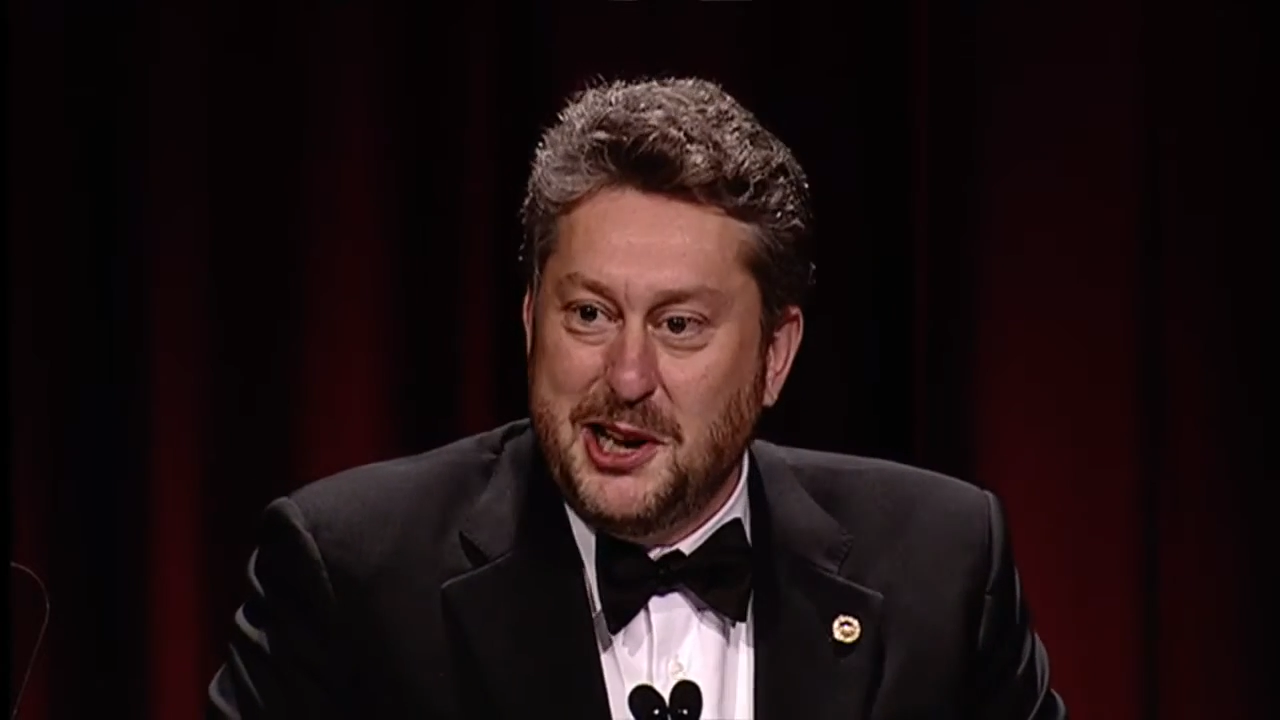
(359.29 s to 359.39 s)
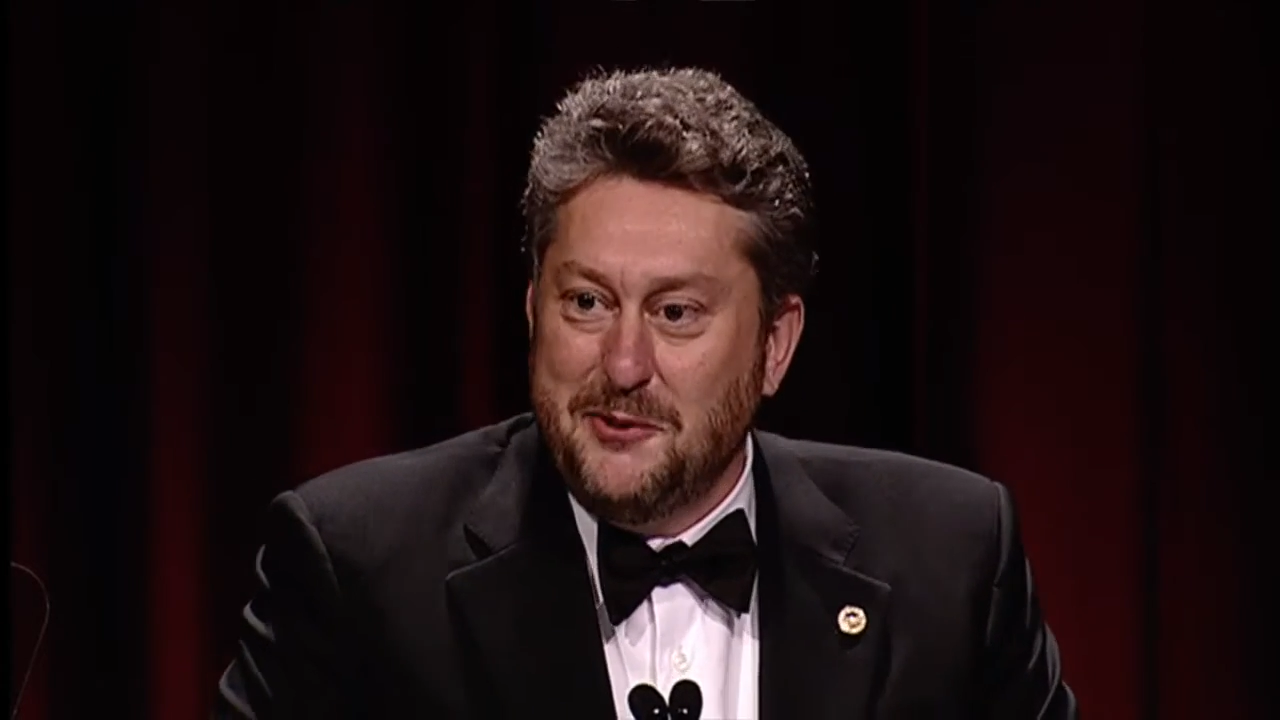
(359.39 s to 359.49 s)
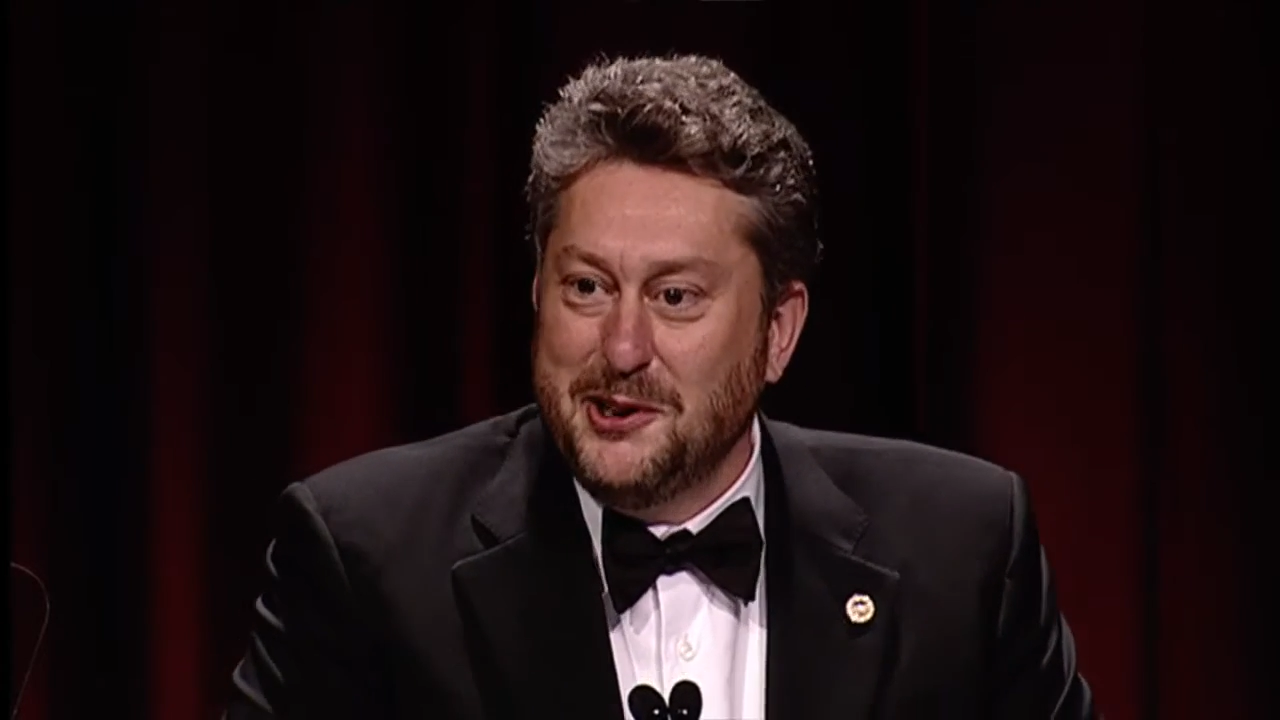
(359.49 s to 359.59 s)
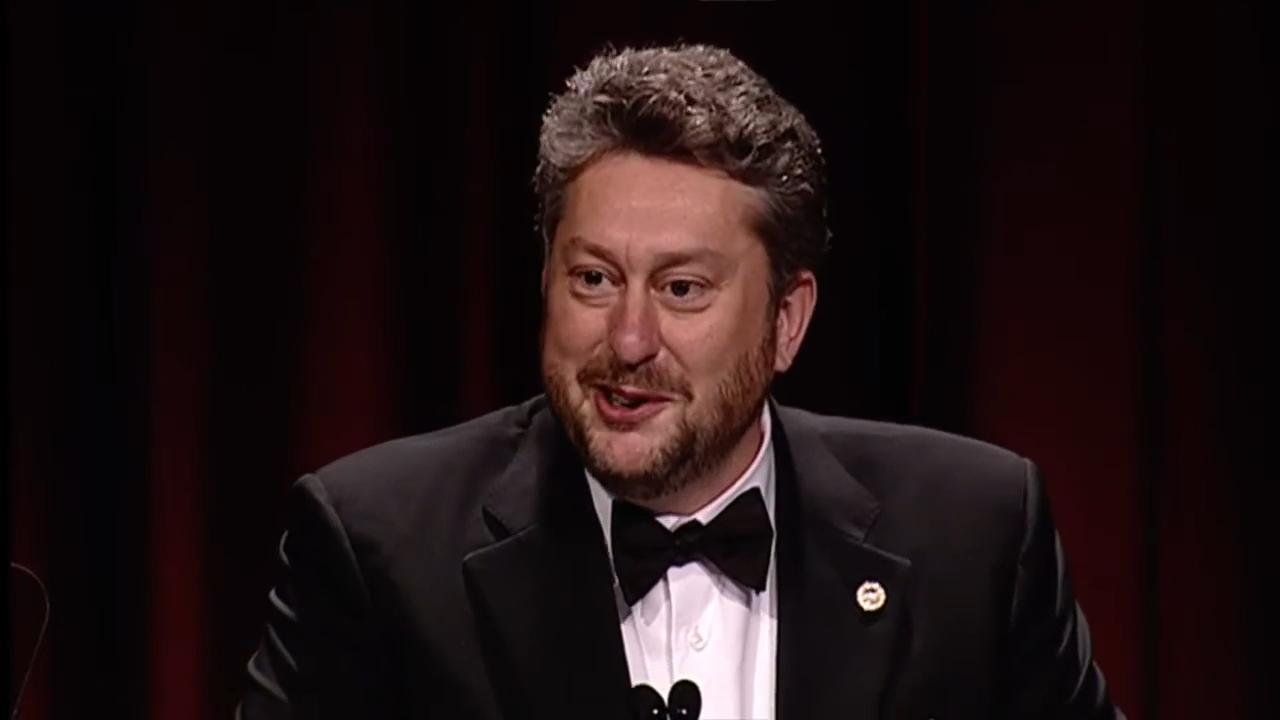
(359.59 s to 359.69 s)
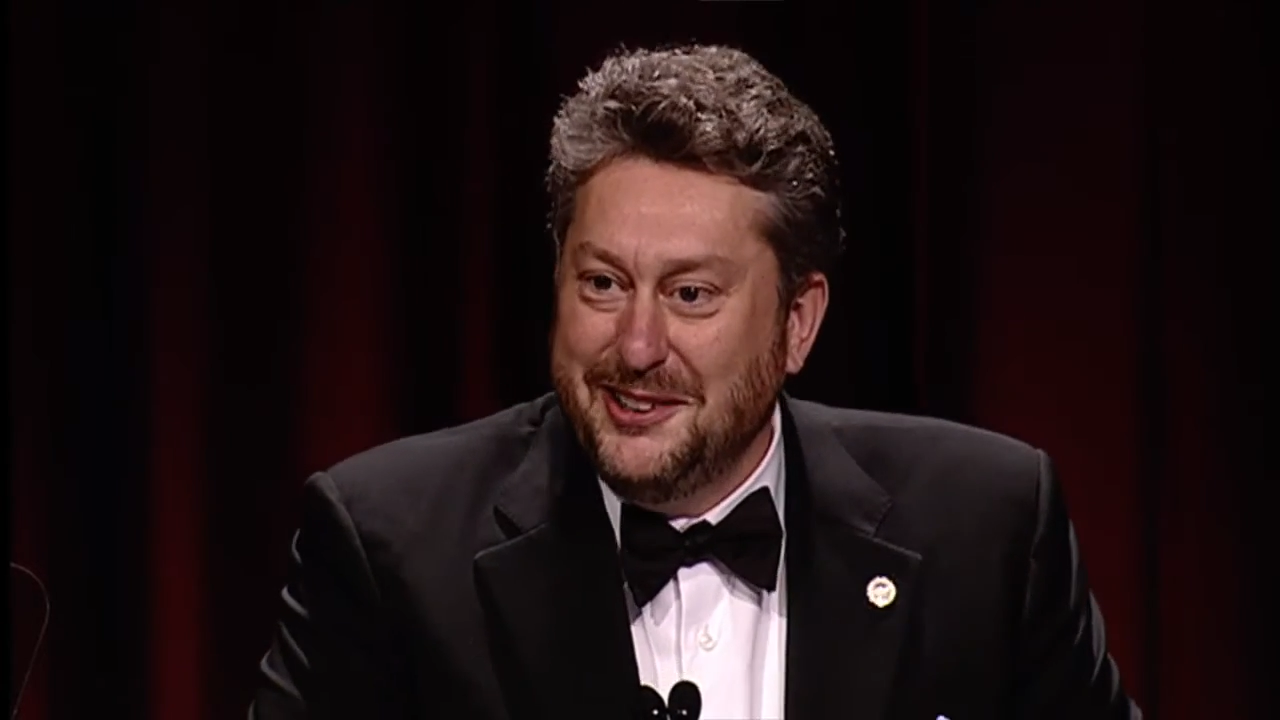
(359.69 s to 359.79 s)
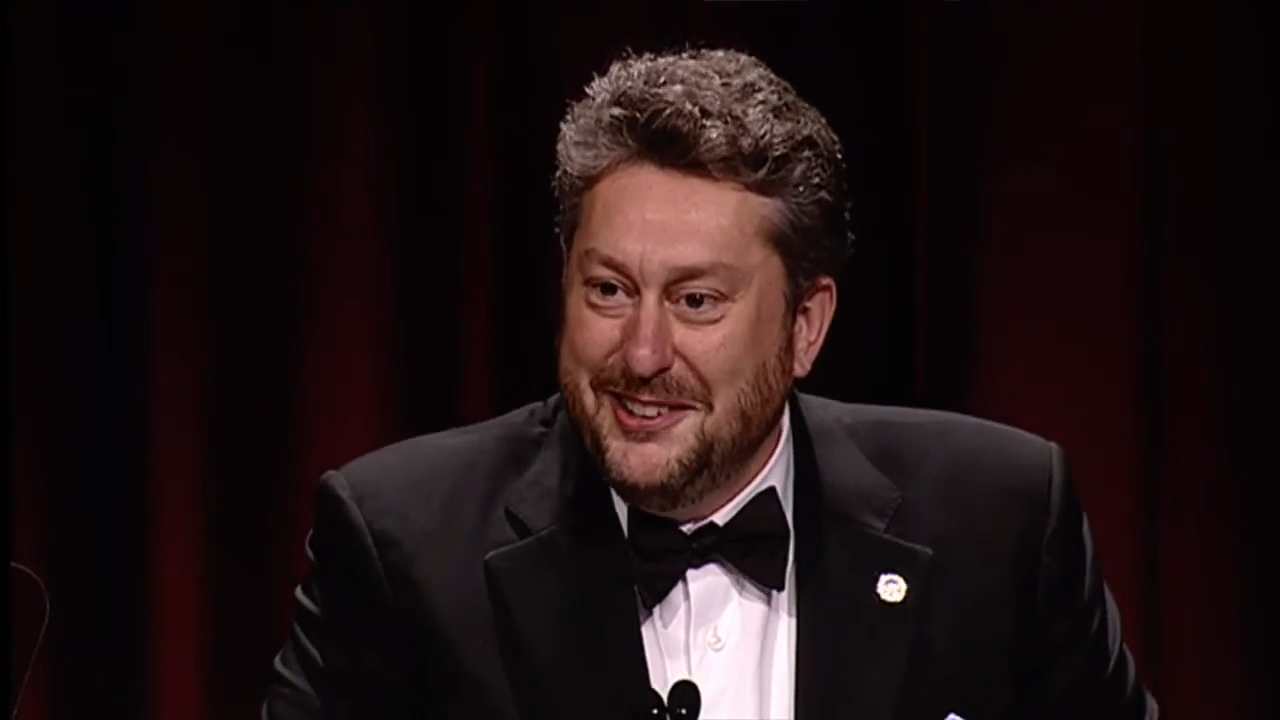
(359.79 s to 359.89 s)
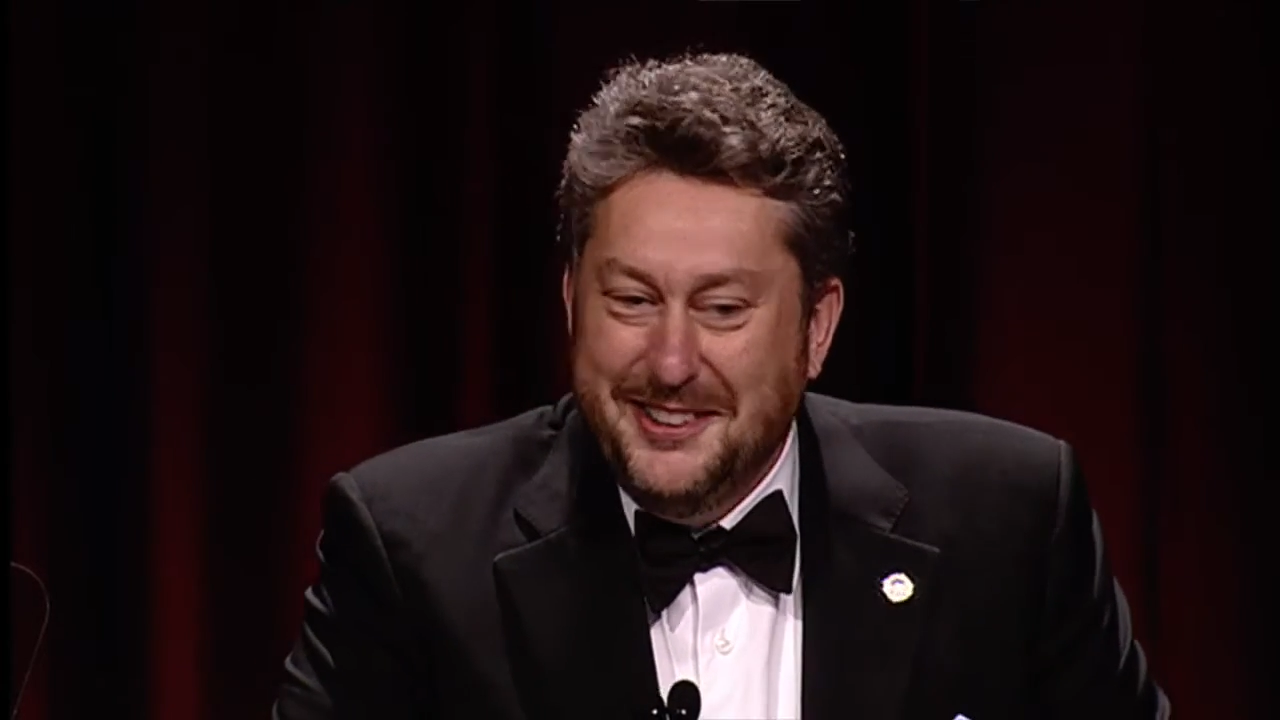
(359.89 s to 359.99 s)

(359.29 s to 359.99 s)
never